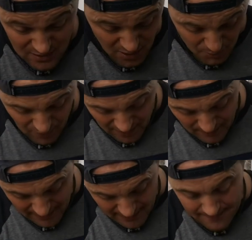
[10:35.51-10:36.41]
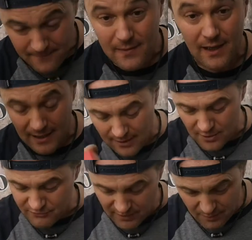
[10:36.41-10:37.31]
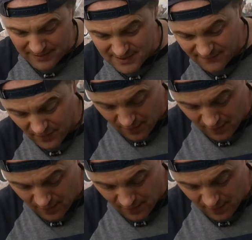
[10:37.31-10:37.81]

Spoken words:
So put that back in. Little drill bits